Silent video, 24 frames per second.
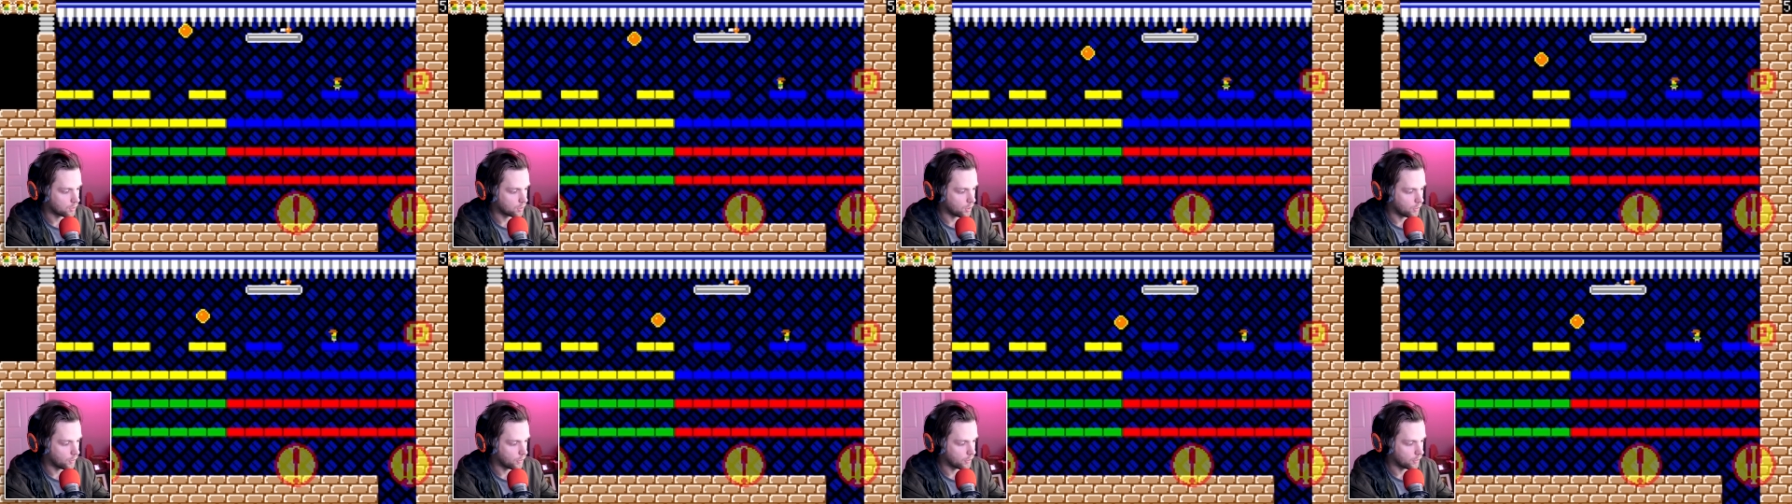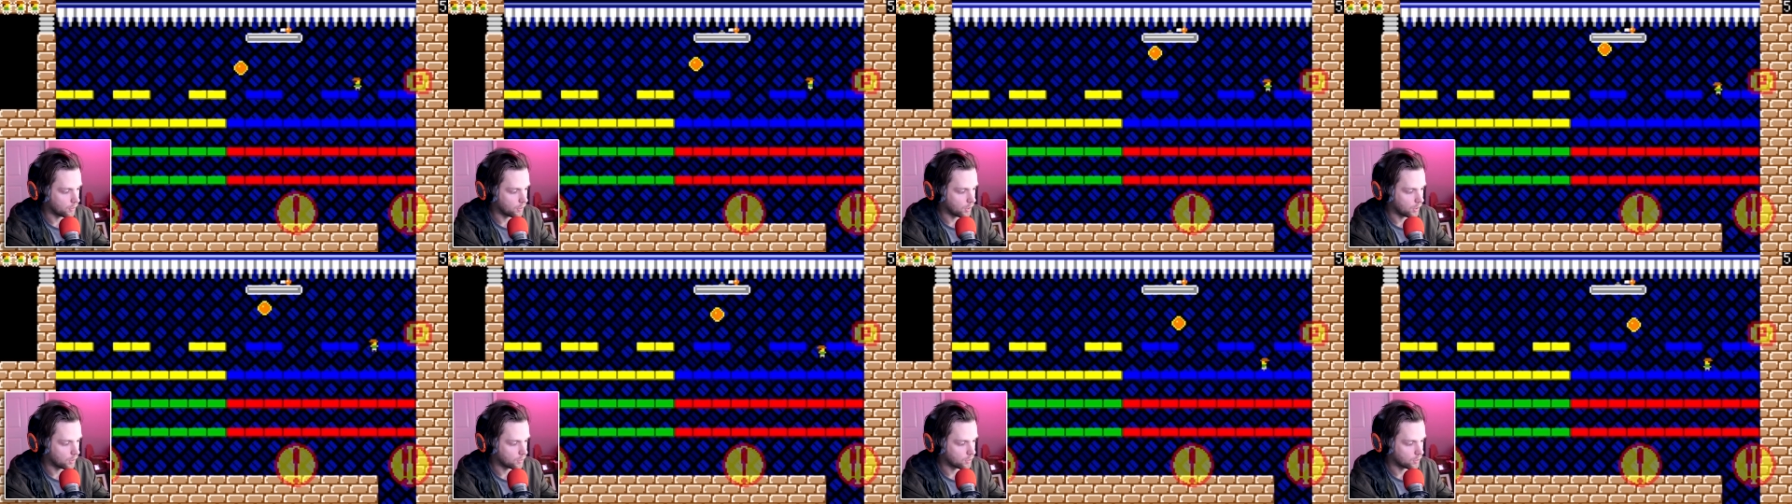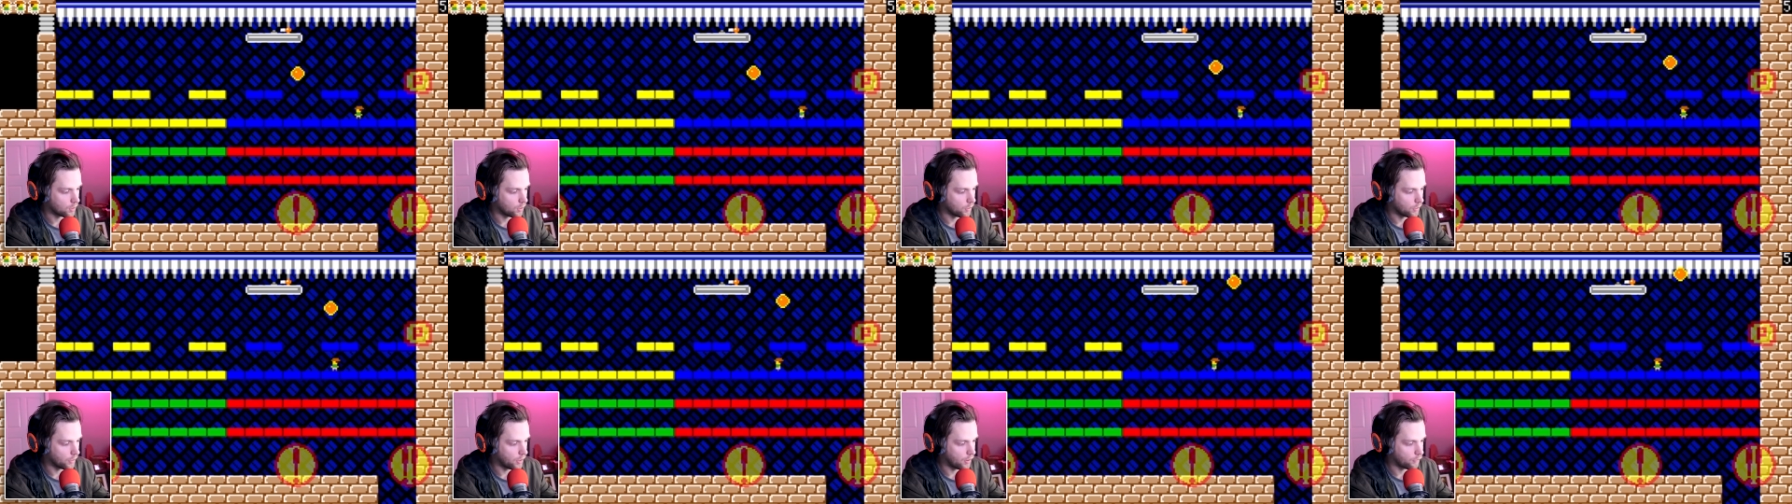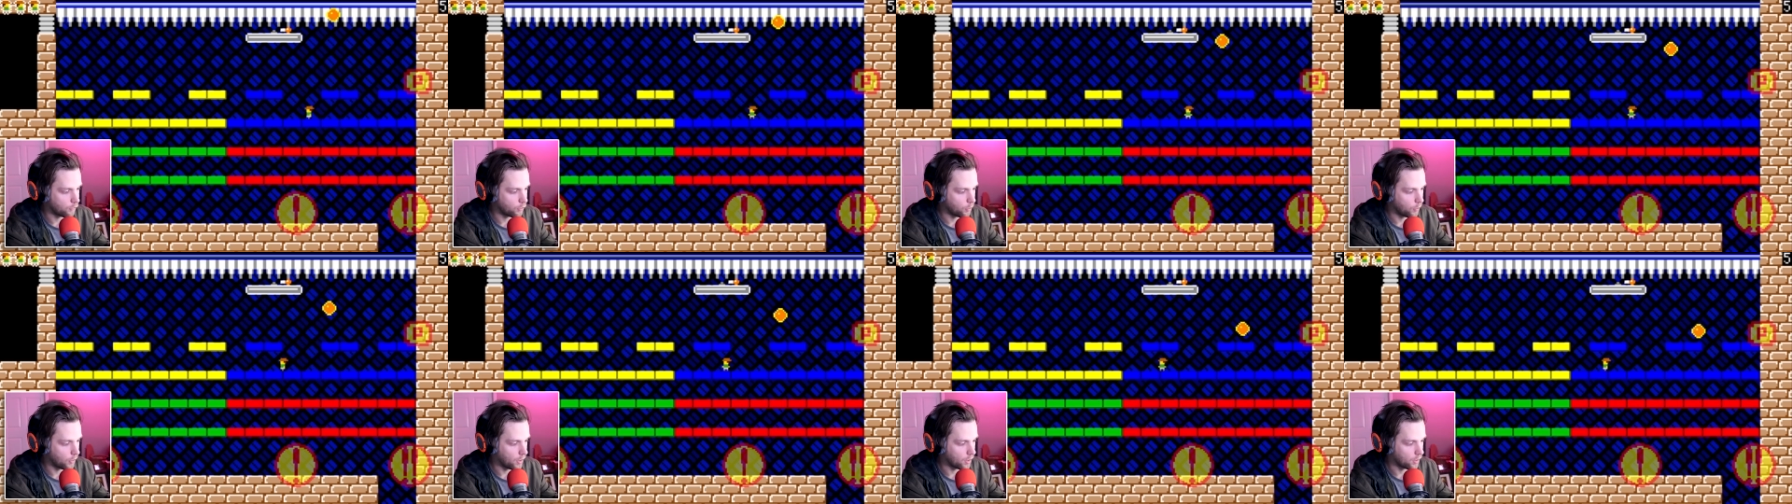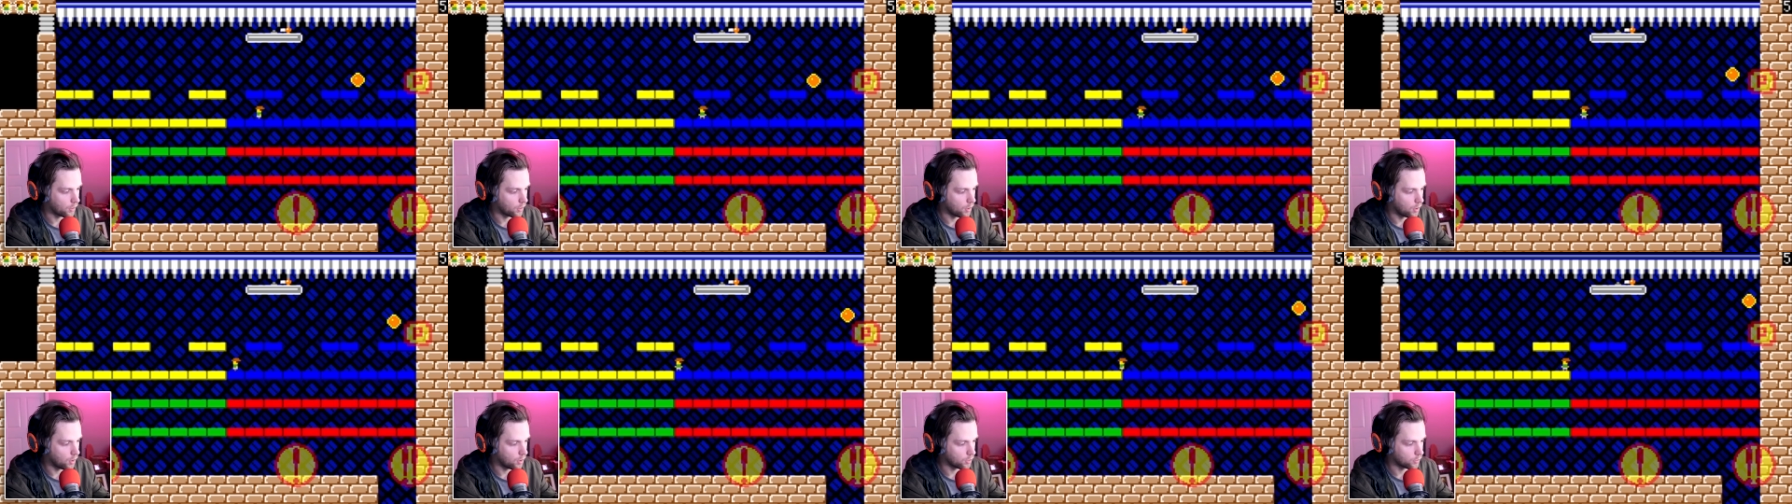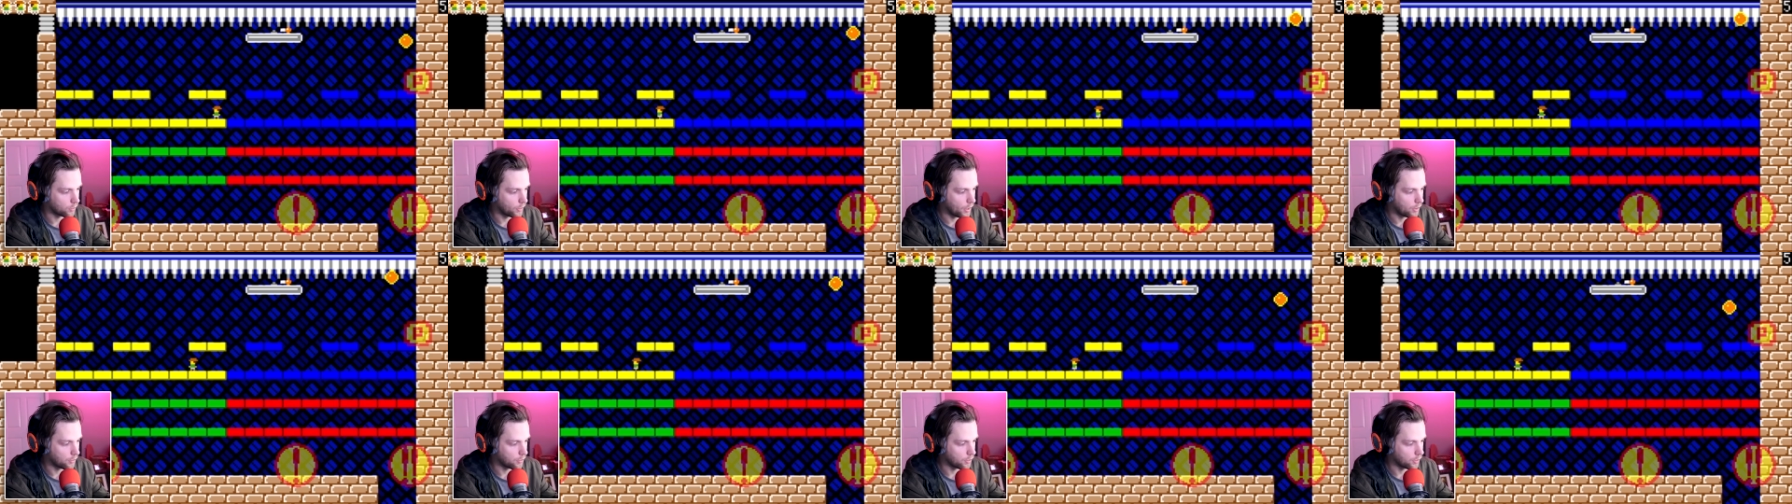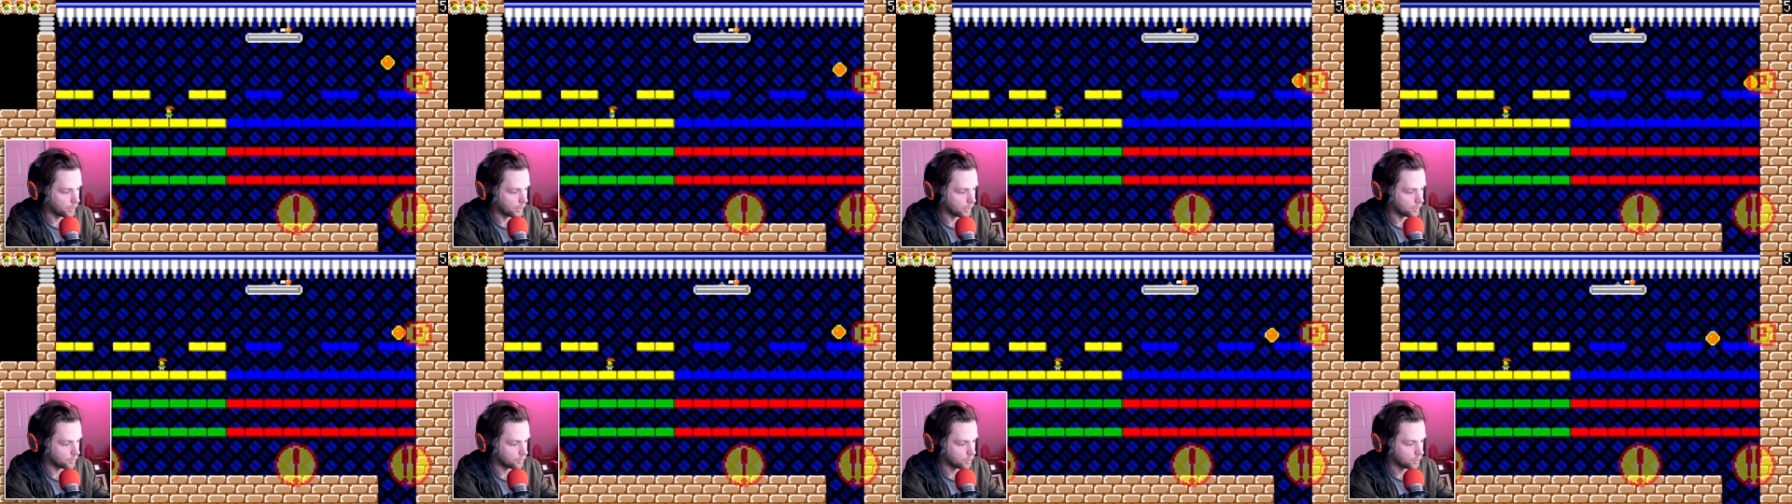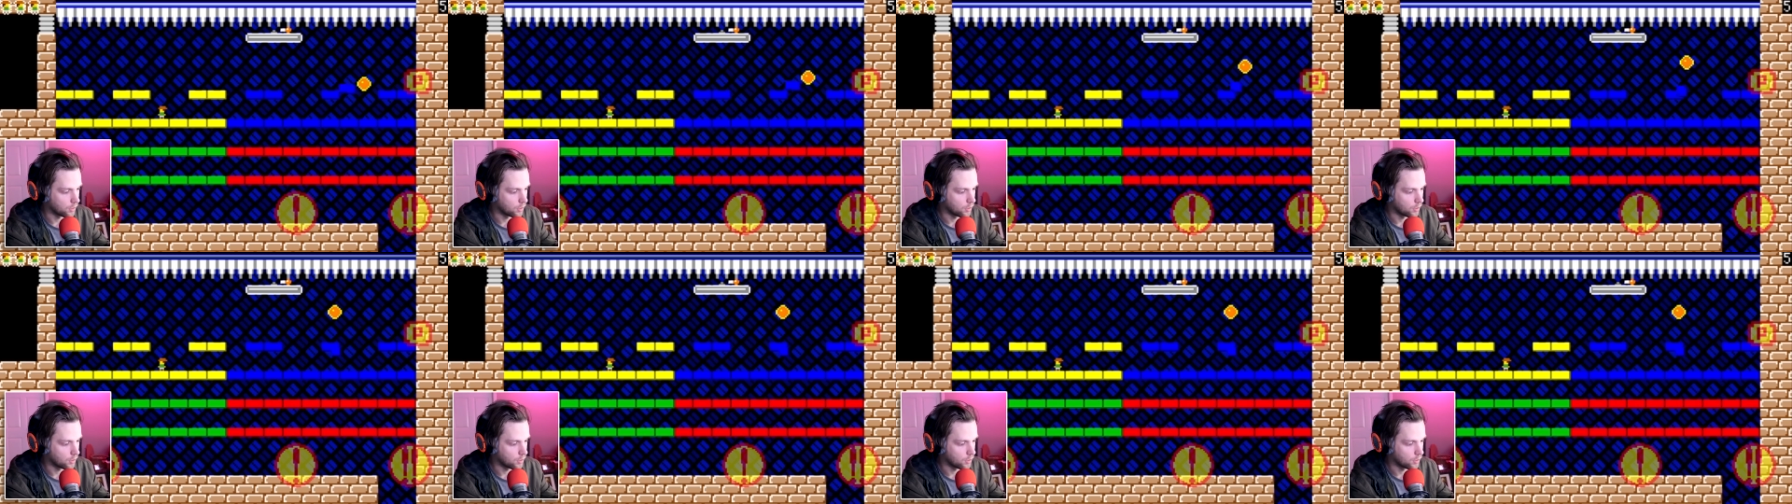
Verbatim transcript: going everywhere, all around the land.